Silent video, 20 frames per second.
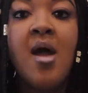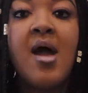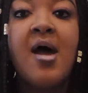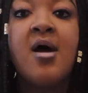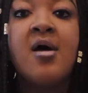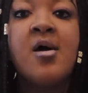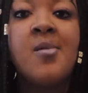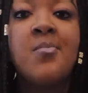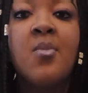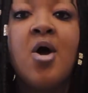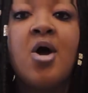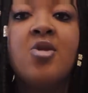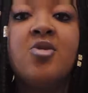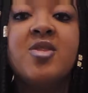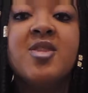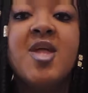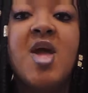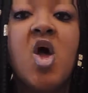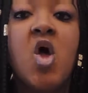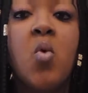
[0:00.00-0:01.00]
On a
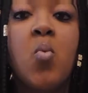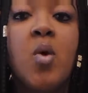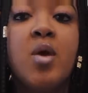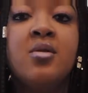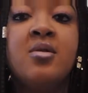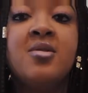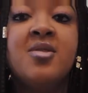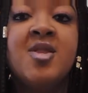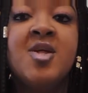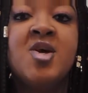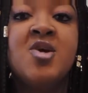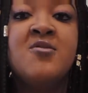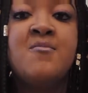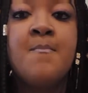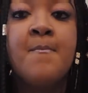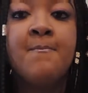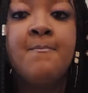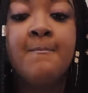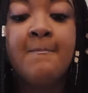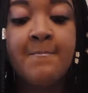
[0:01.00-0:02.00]
scale of 1 to 10,
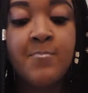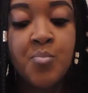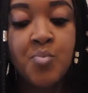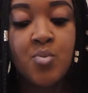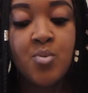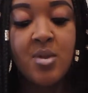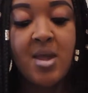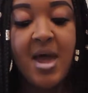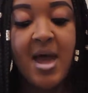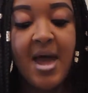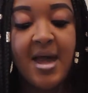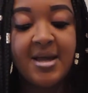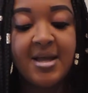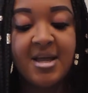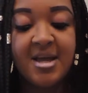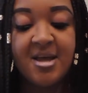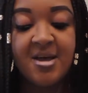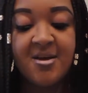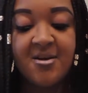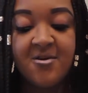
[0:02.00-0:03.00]
I
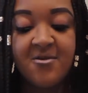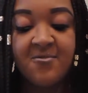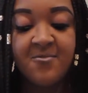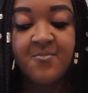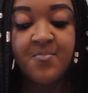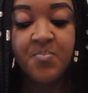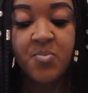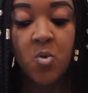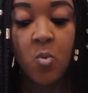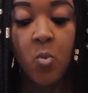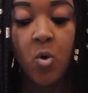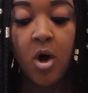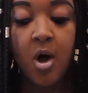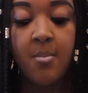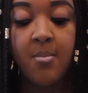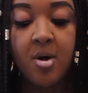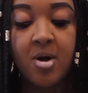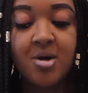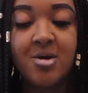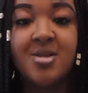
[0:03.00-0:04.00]
give
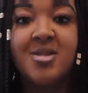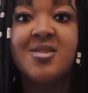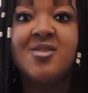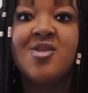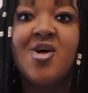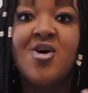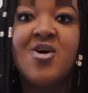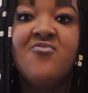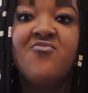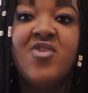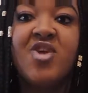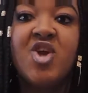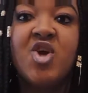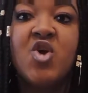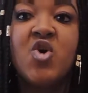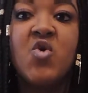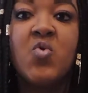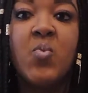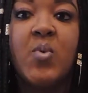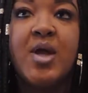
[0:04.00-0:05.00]
Walmart salt and
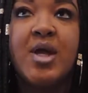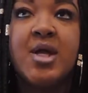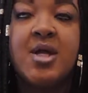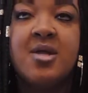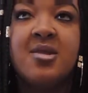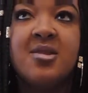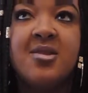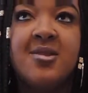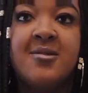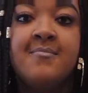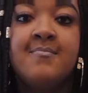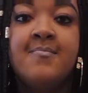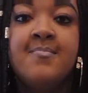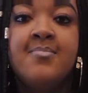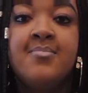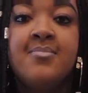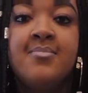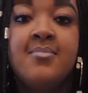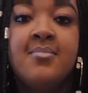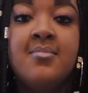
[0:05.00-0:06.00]
vinegar wings
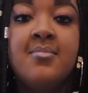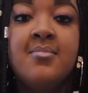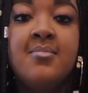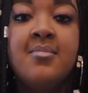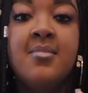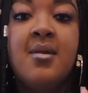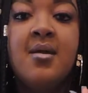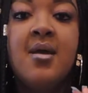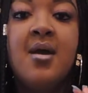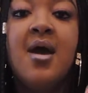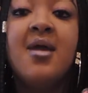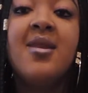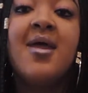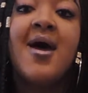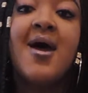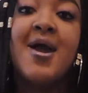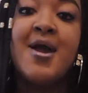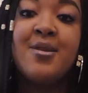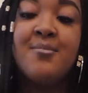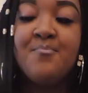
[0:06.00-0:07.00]
a
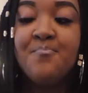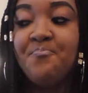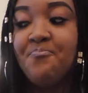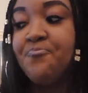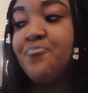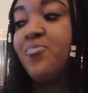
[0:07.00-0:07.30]
9.